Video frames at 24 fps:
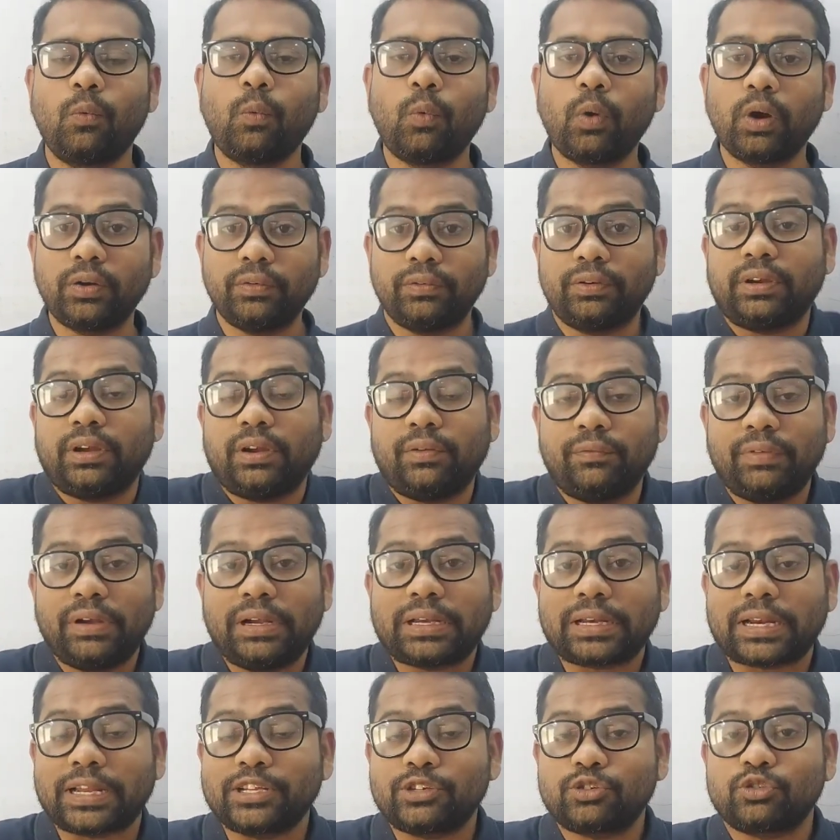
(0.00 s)

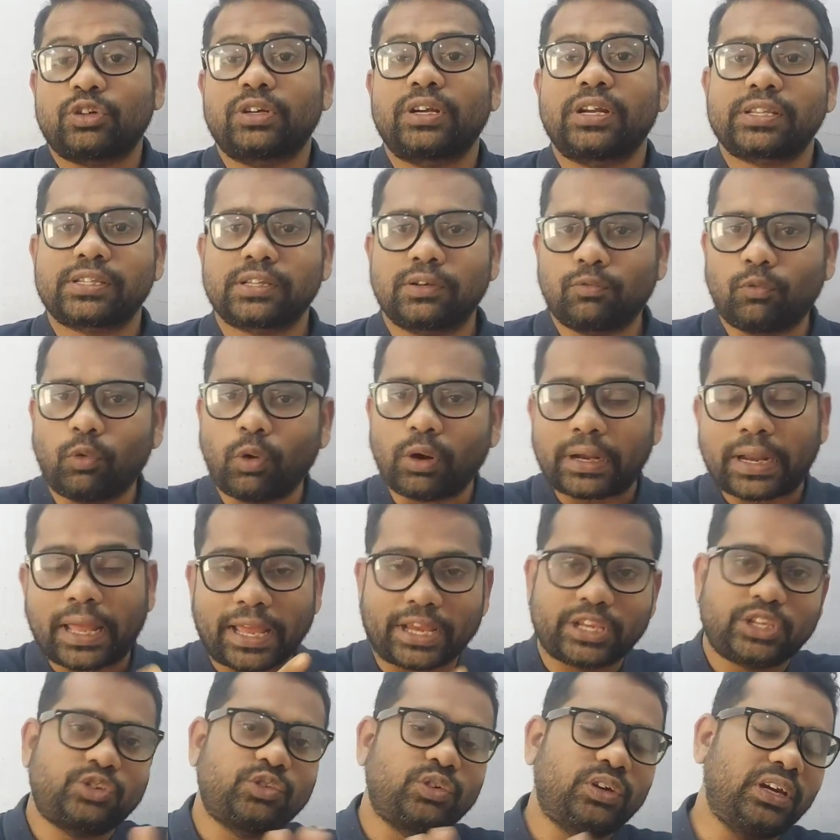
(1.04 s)
We'll try to understand what
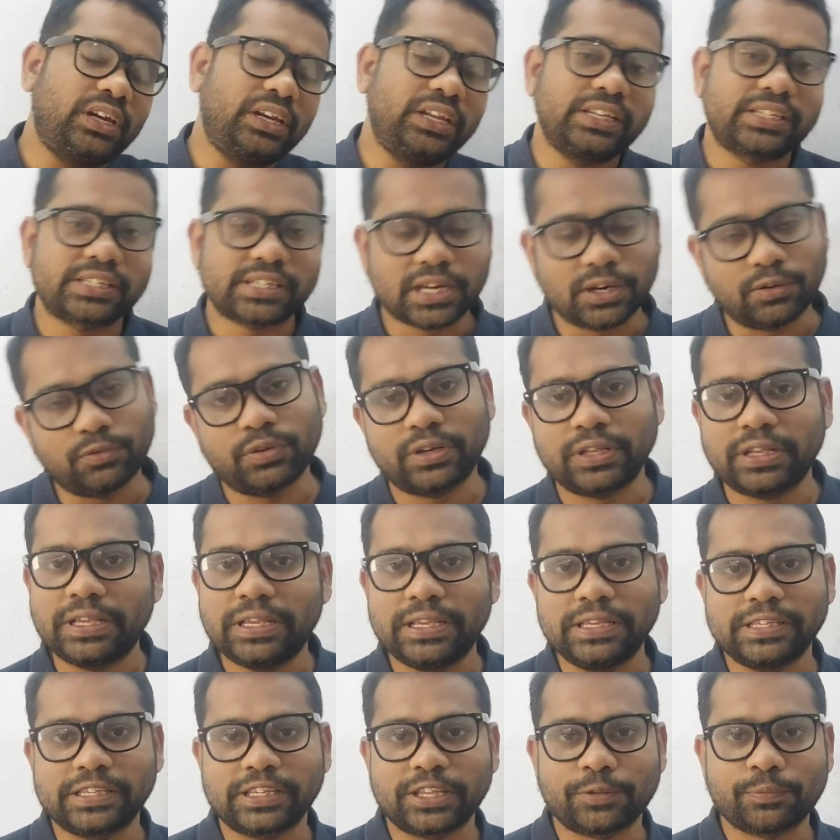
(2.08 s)
actually least count
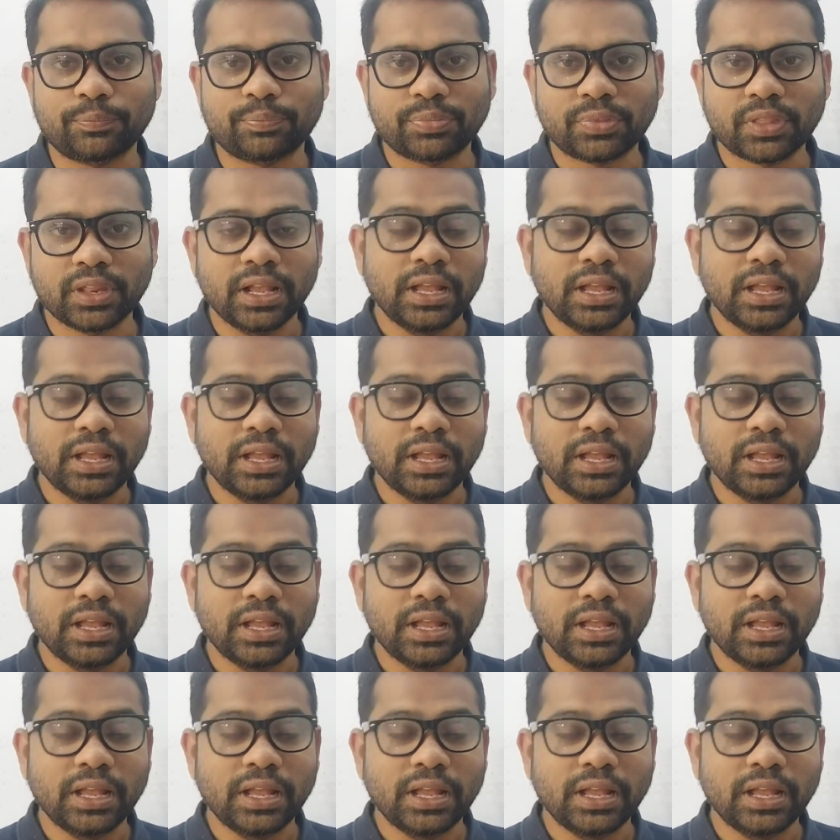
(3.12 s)
is.